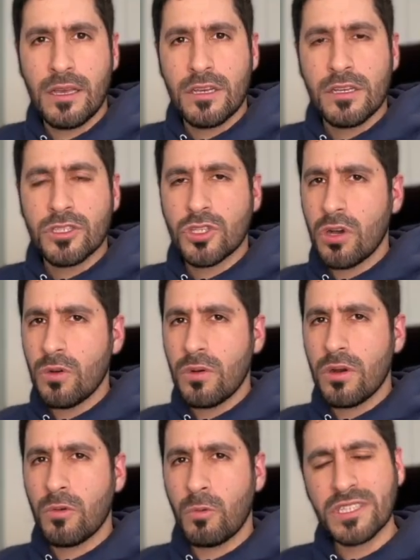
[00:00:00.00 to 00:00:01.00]
So,
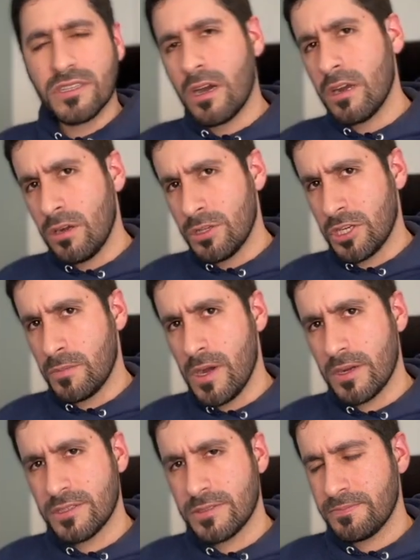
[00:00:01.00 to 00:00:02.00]
what are logic
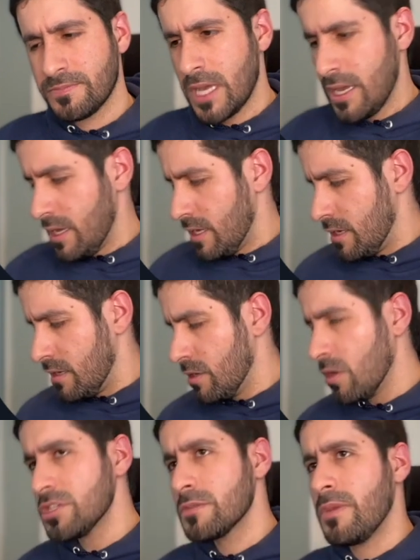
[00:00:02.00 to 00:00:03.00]
bugs?
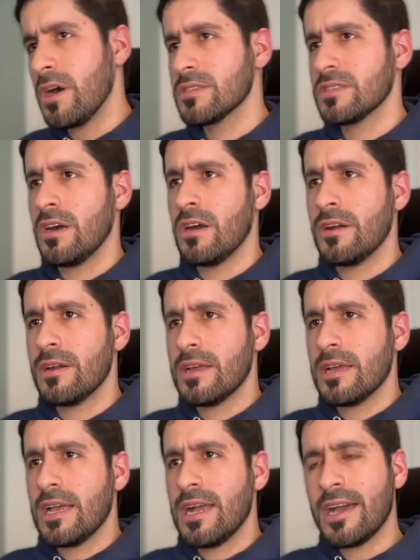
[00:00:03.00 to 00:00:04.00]
Logic bugs are
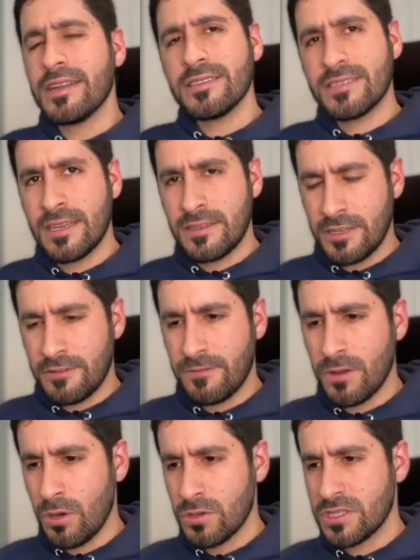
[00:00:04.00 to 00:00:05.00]
unintended
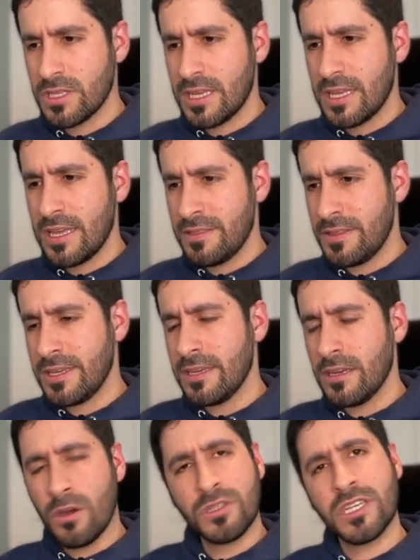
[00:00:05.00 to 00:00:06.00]
flows in the
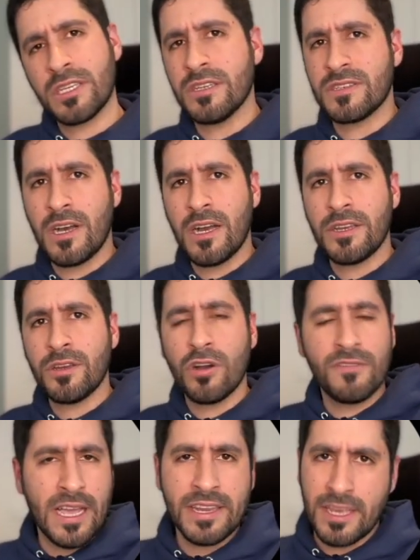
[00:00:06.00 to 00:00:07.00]
logic design
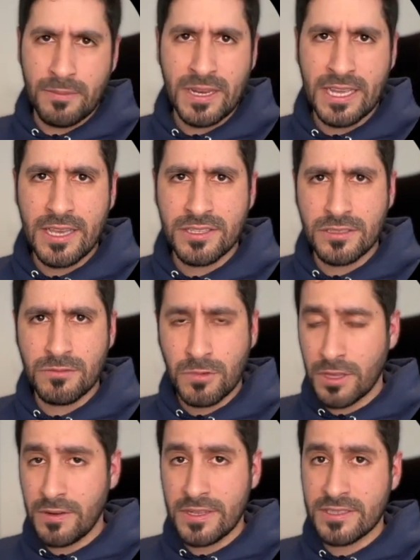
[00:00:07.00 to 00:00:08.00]
of any application,
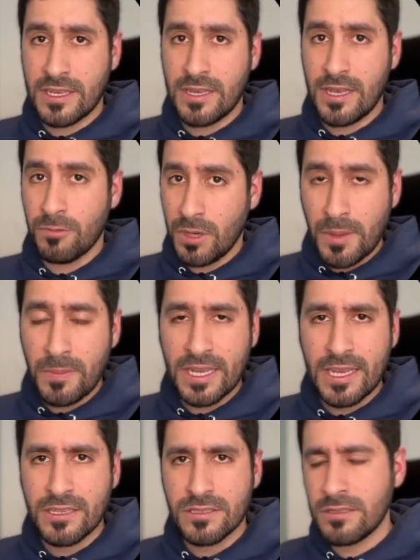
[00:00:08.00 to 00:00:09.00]
whether it's a web
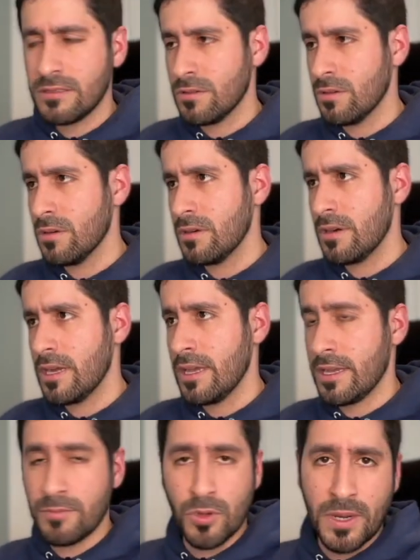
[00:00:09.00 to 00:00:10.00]
application or
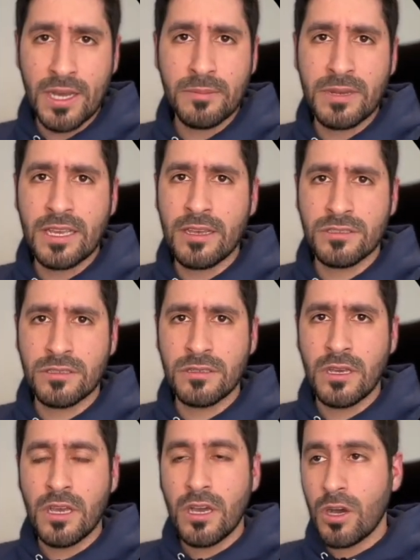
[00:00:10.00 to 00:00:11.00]
a mobile application
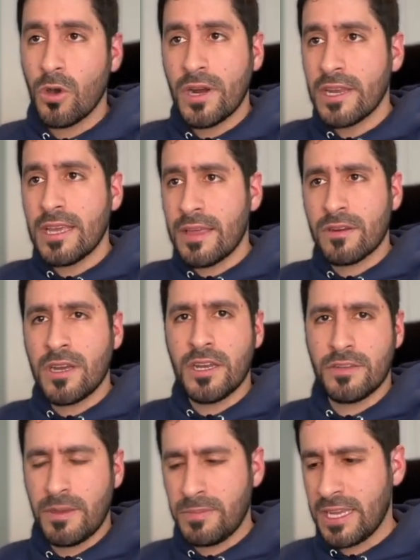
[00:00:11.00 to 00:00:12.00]
or any other kind
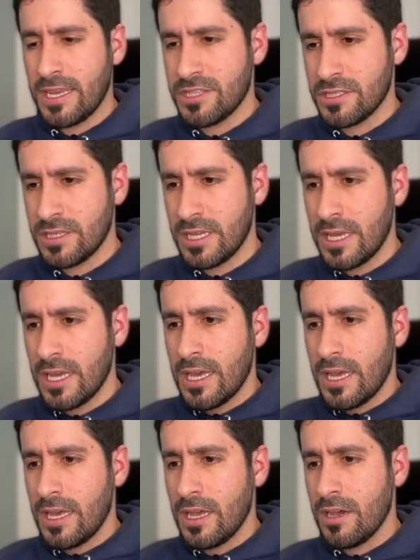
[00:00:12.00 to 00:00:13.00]
of application.
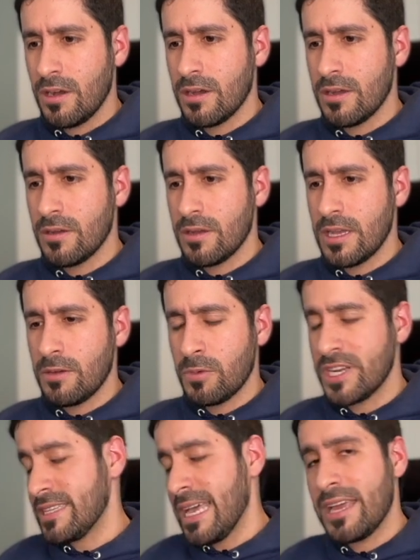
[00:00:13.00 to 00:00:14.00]
When
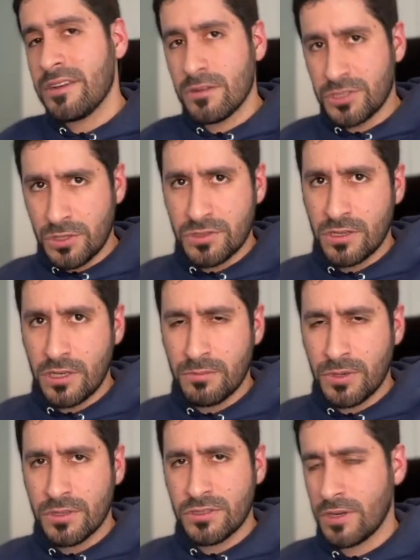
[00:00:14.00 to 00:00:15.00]
it handles user
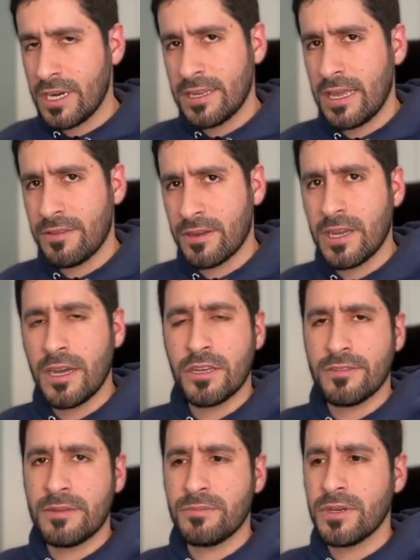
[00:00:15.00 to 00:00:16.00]
input or any other kind of
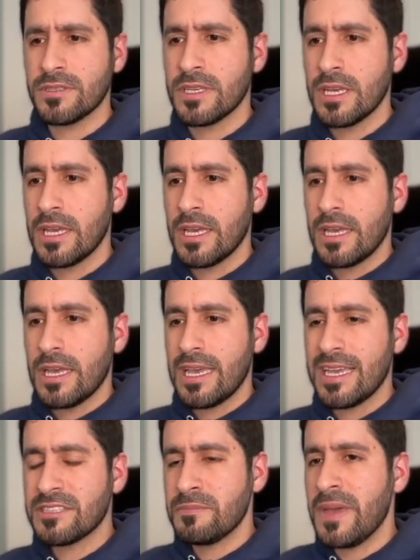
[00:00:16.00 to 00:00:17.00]
input,
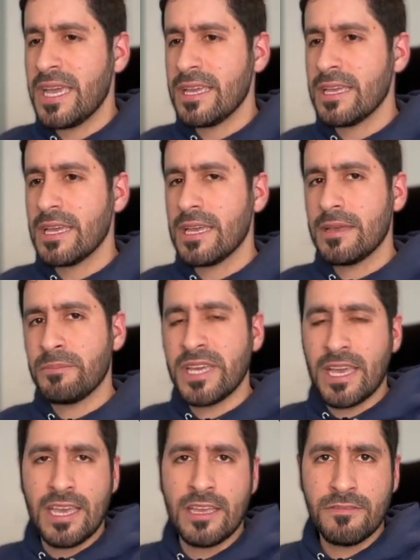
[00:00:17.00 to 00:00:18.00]
it may
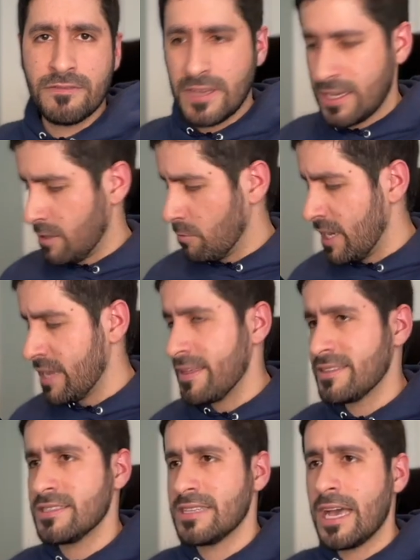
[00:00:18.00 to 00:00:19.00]
behave in a way
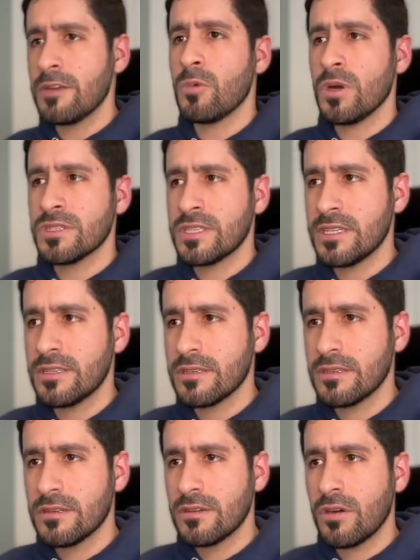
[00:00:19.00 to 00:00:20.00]
that is unwanted
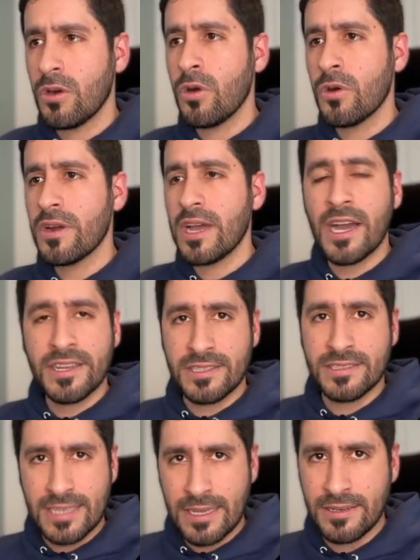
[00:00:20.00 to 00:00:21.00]
or
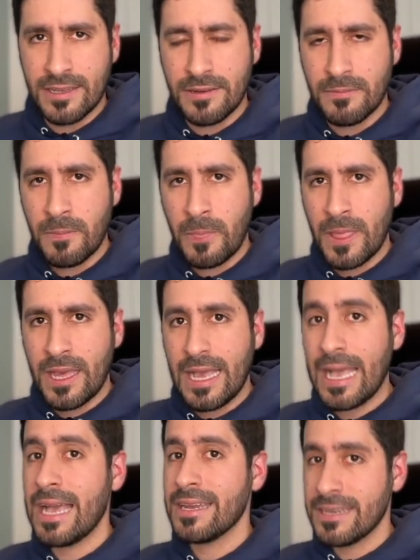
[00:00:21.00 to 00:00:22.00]
unintended,
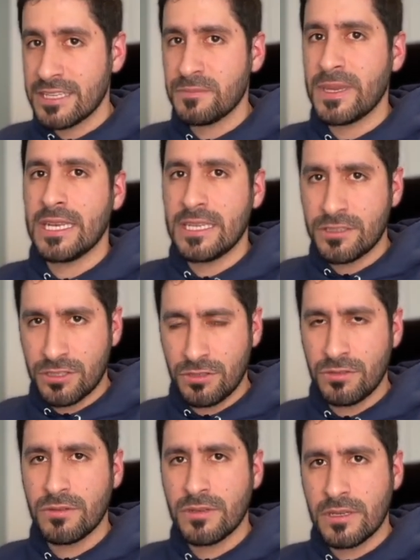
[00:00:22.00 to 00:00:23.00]
and it may lead
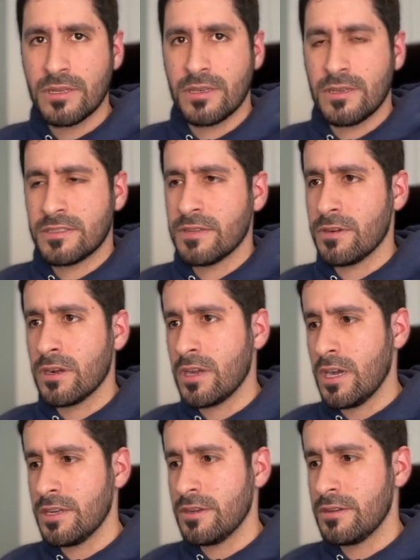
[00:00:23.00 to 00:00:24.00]
to several
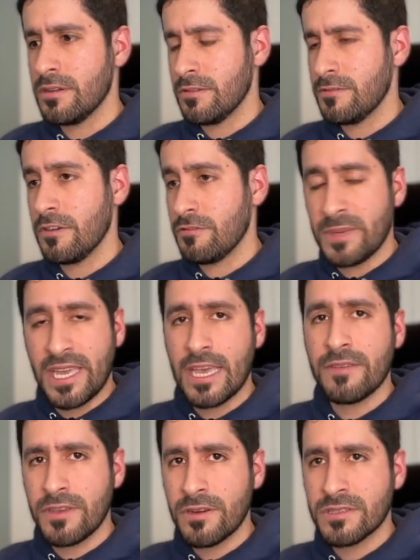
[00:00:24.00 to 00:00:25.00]
kind of
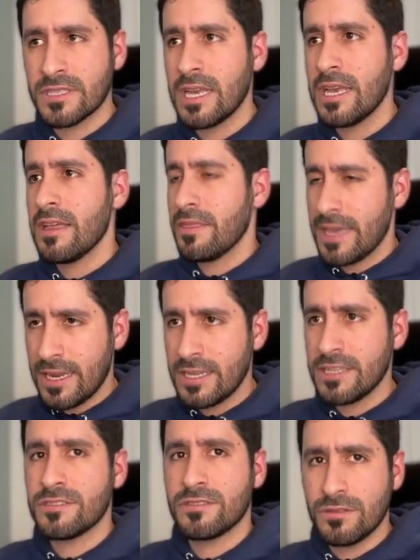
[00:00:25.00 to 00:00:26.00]
behaviors that
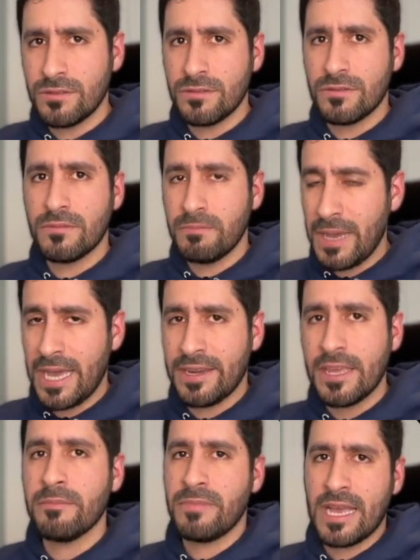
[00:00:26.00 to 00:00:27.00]
leads to bad
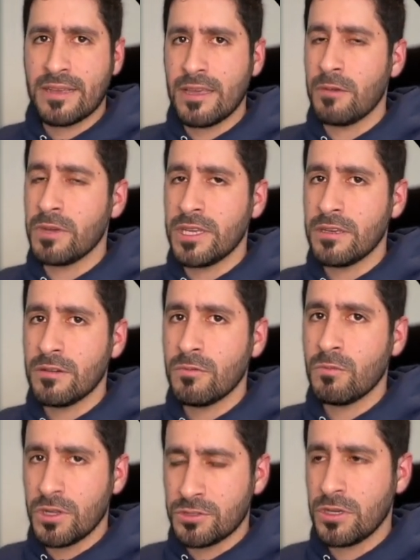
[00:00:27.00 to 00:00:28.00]
impact that we
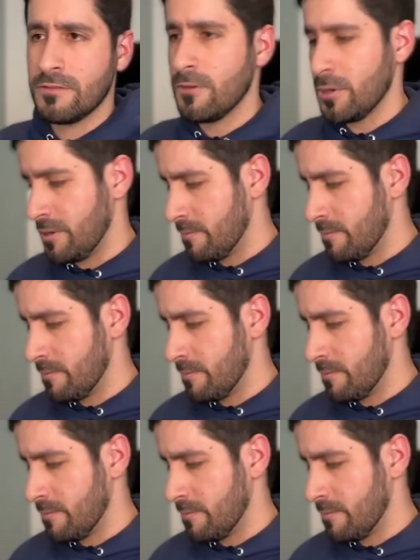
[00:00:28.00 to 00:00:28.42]
want to avoid.